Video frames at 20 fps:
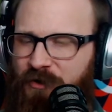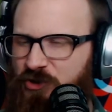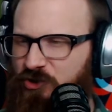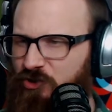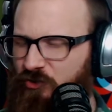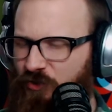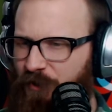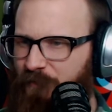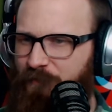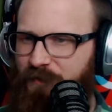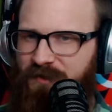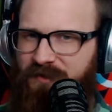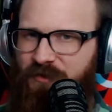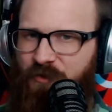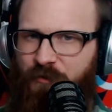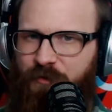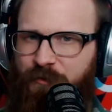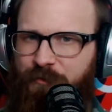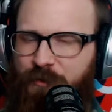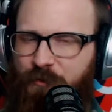and Trump is
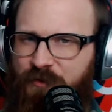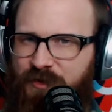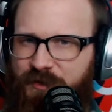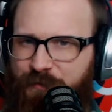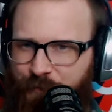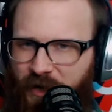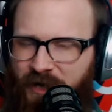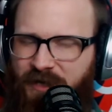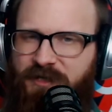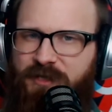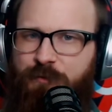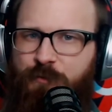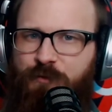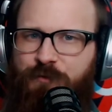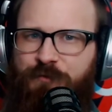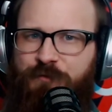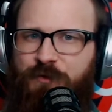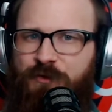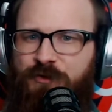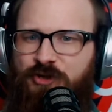going to be responsible
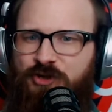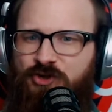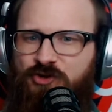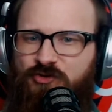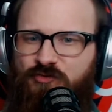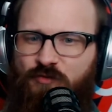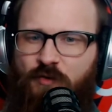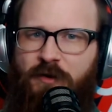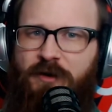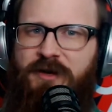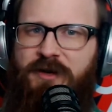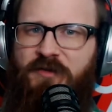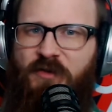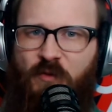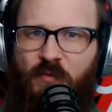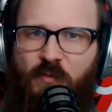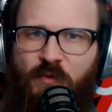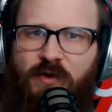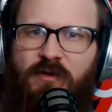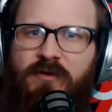for destroying the
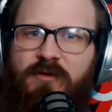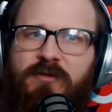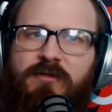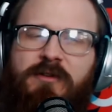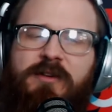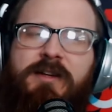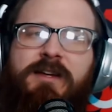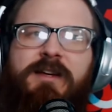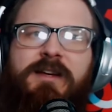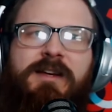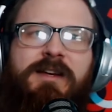world.